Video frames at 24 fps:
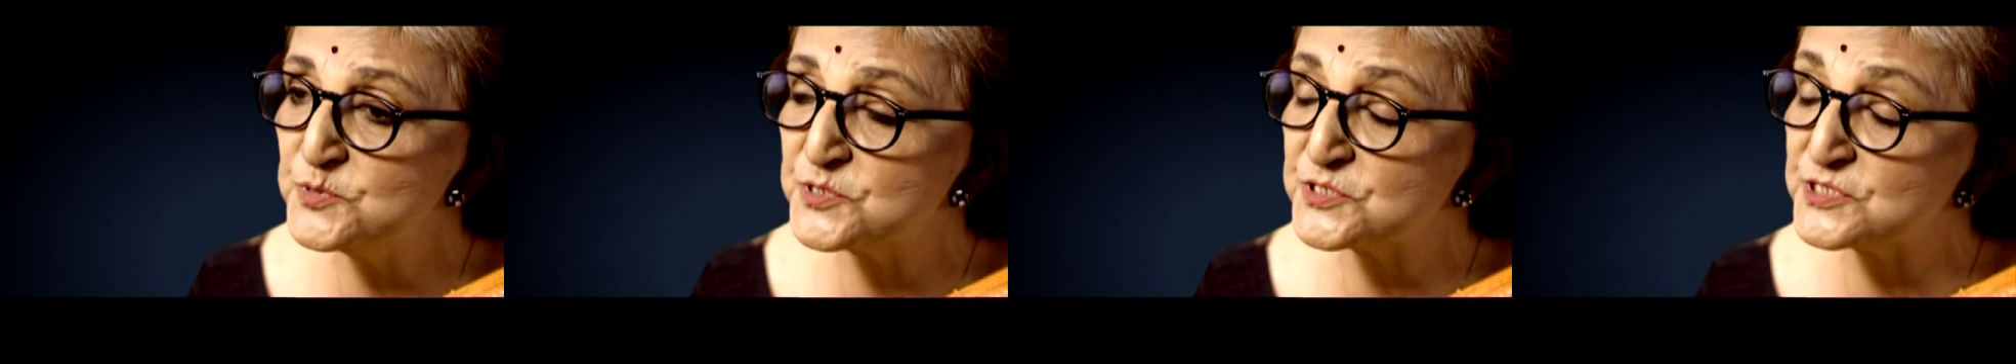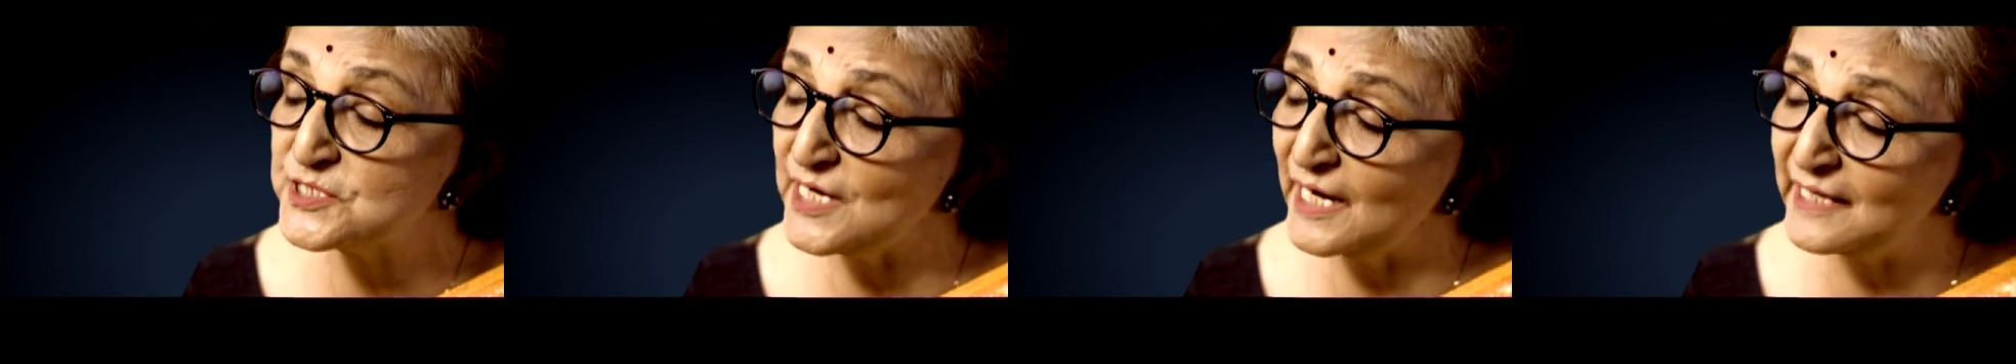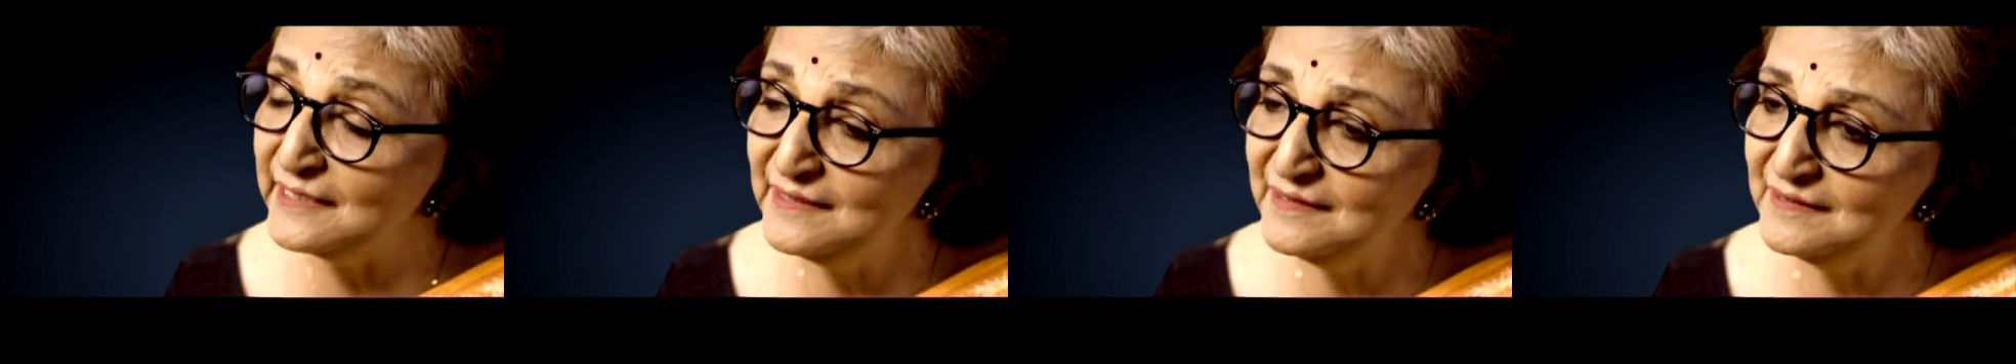
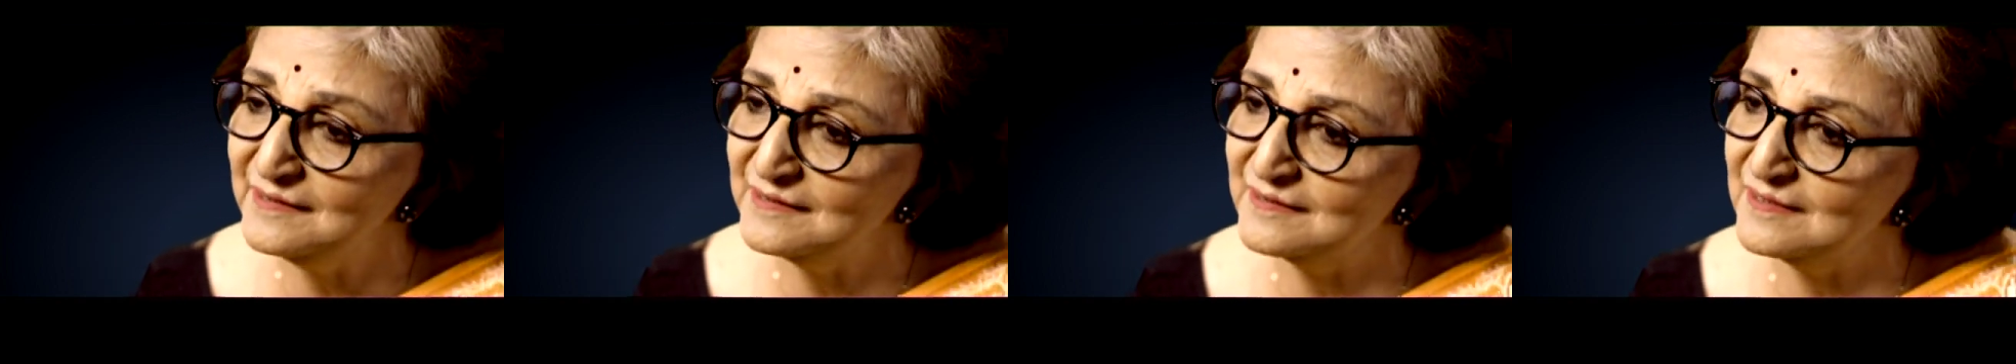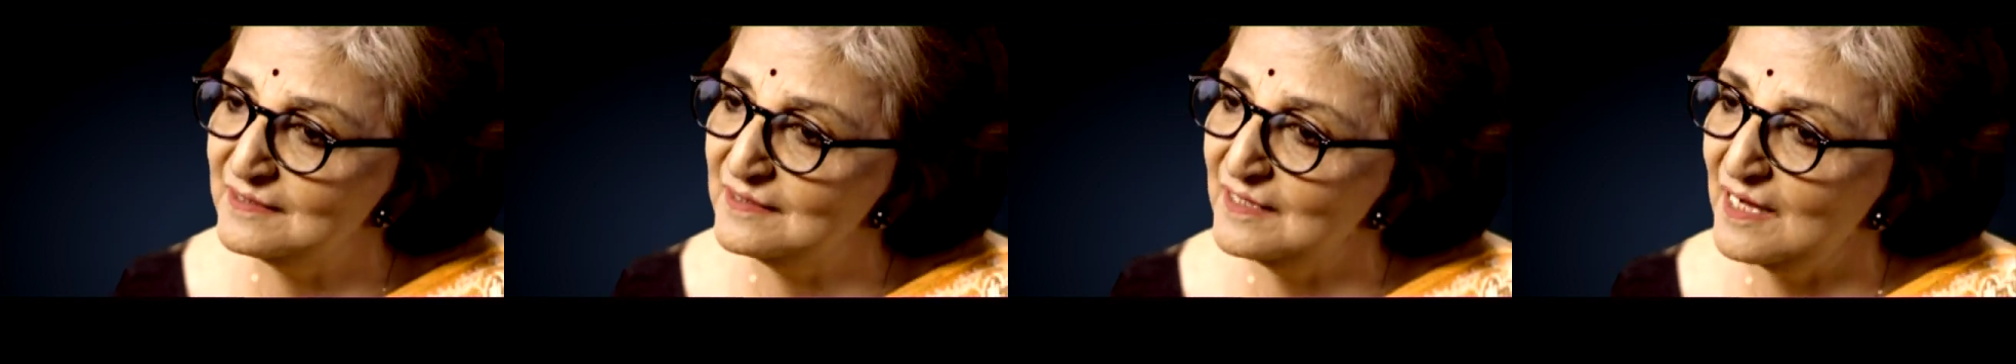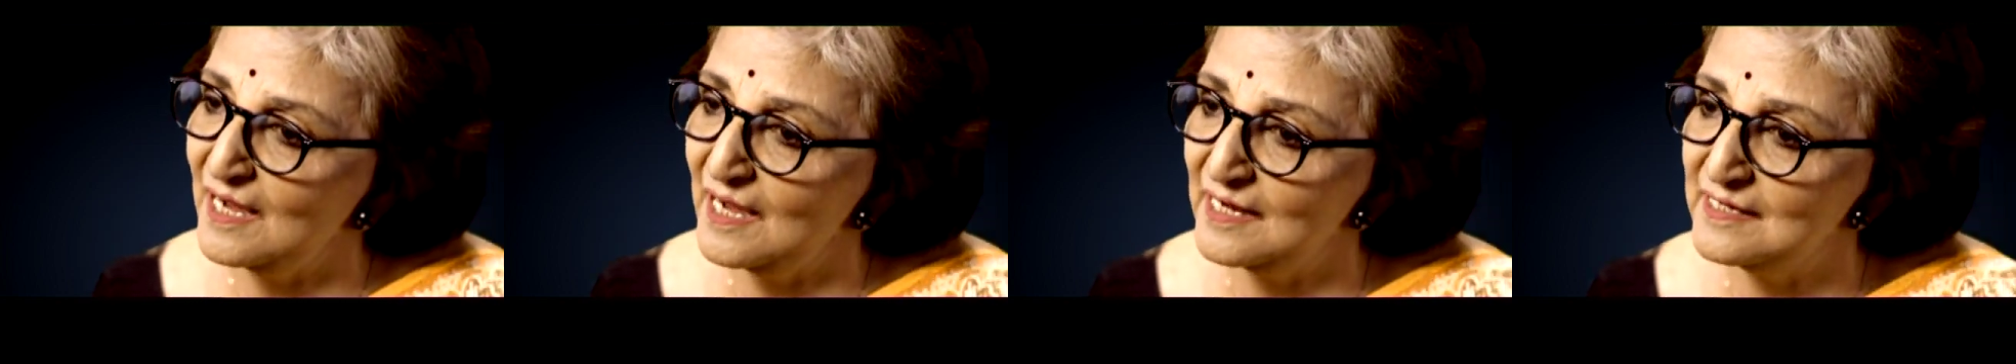shining in
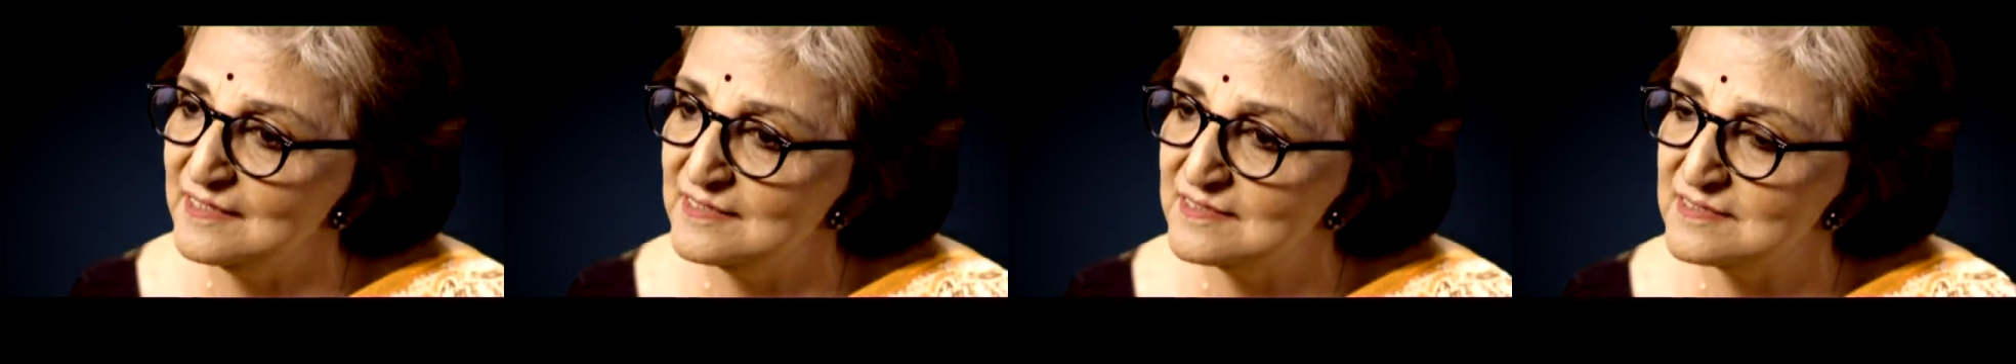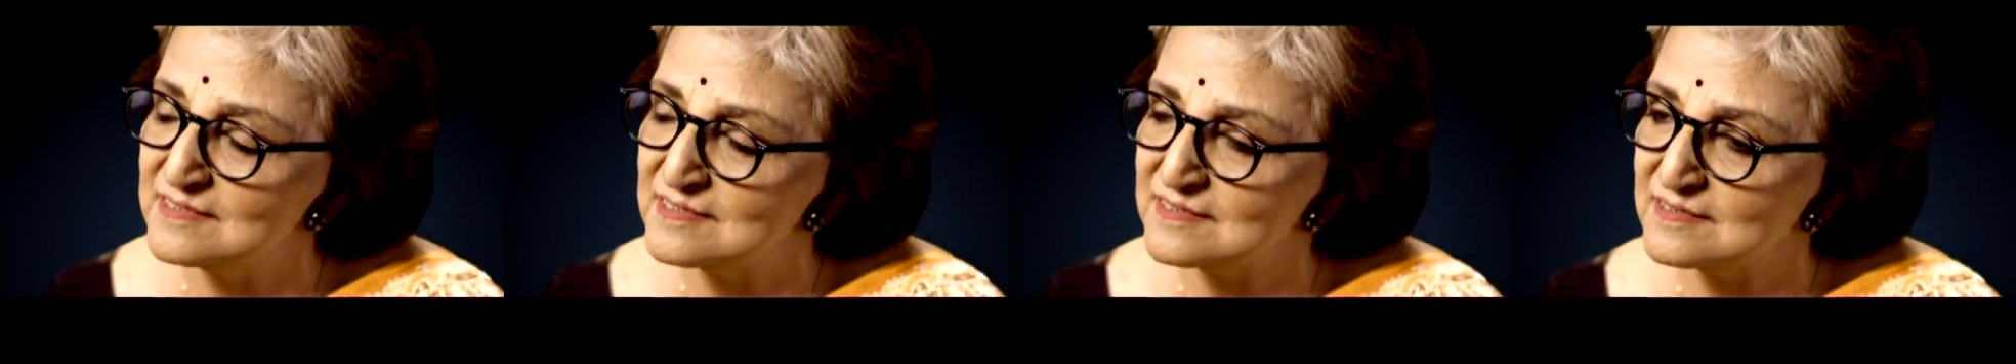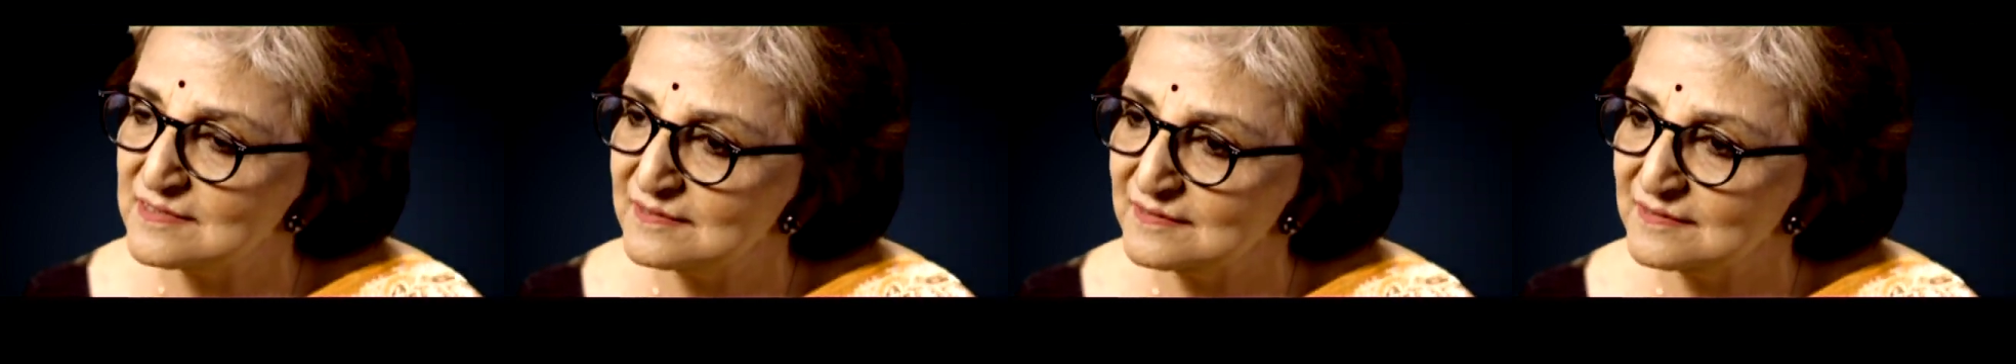her eyes.